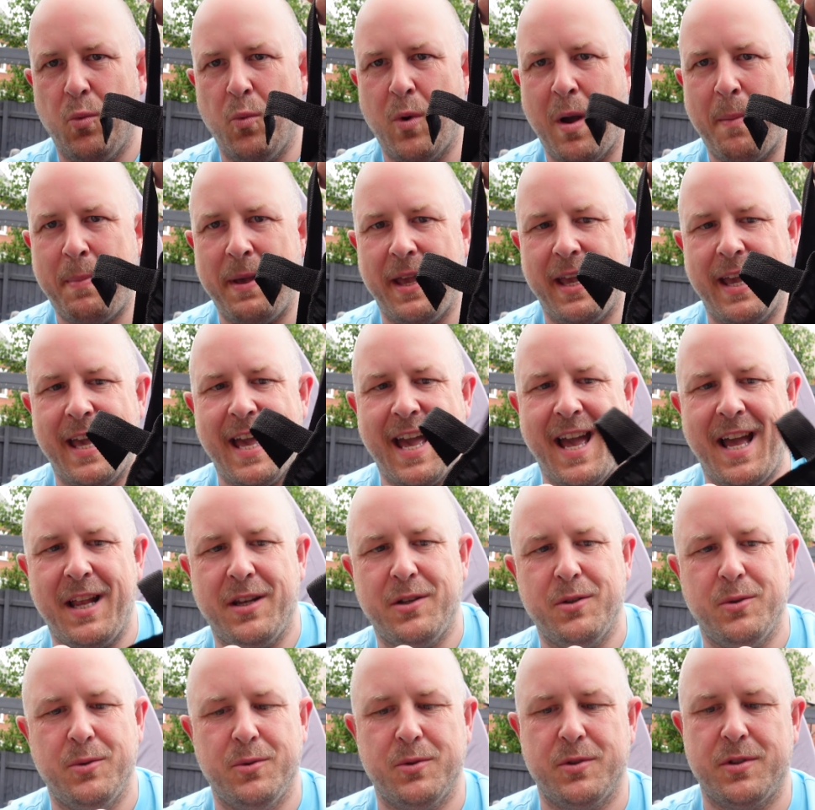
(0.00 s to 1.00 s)
webbing
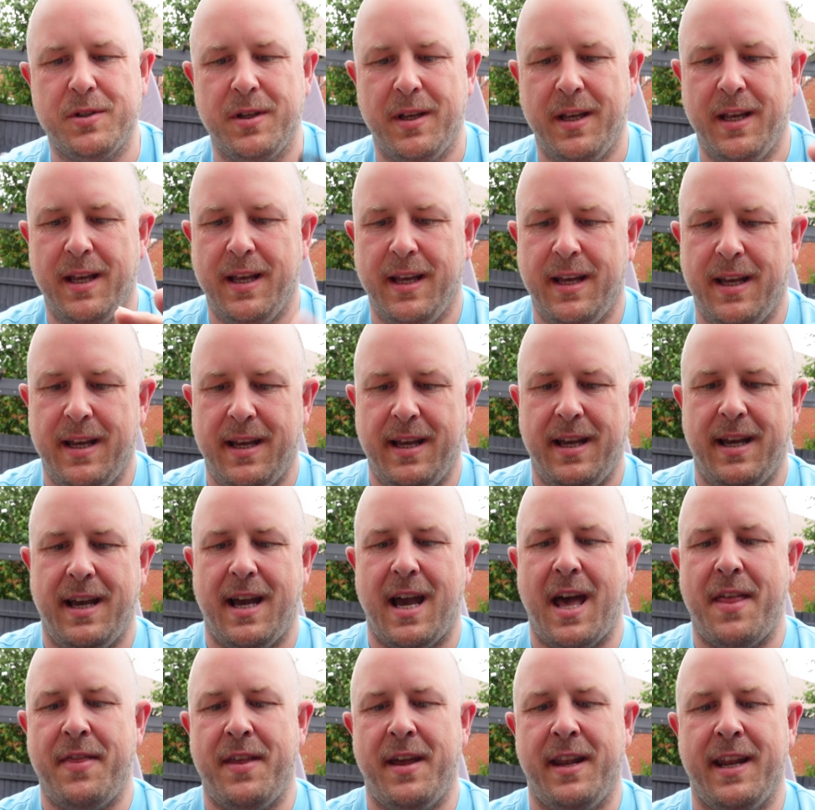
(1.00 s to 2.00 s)
handles,
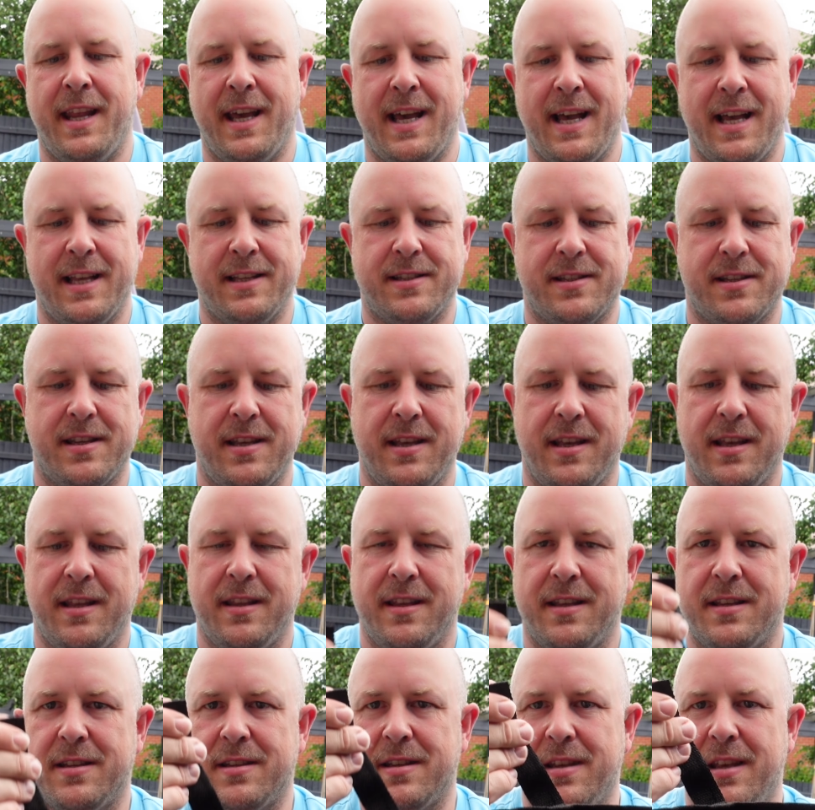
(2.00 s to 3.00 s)
and then it has
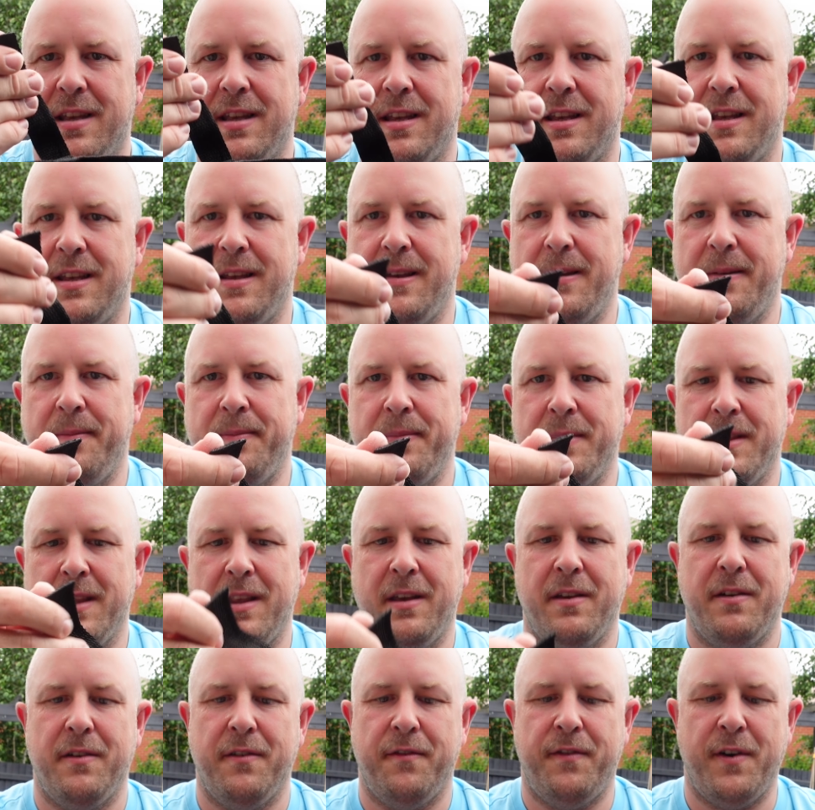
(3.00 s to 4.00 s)
this
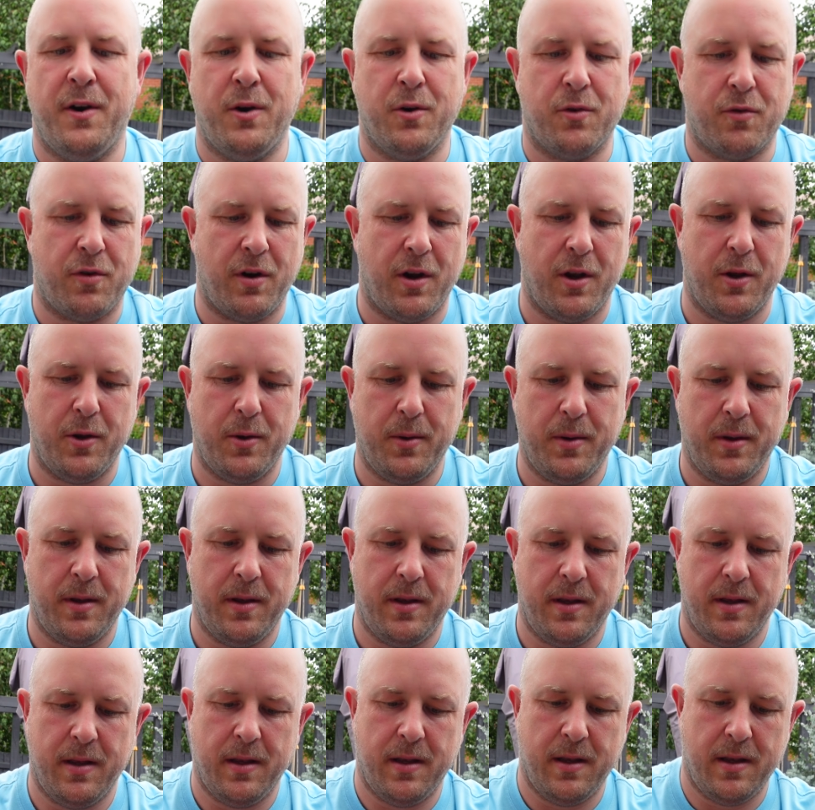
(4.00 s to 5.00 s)
Velcro
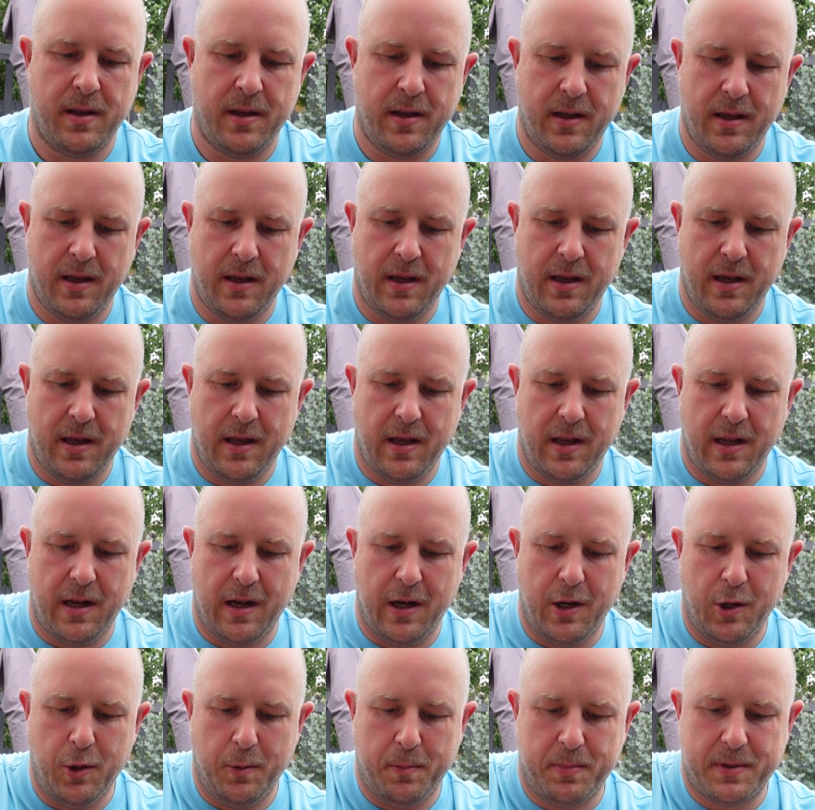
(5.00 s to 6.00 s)

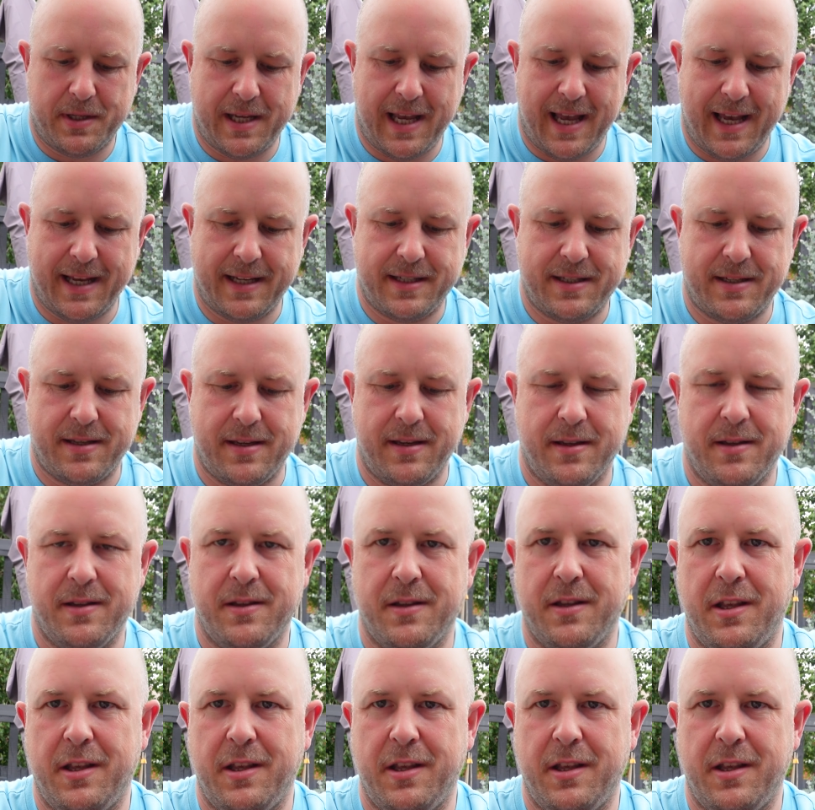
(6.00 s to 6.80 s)
loop tags.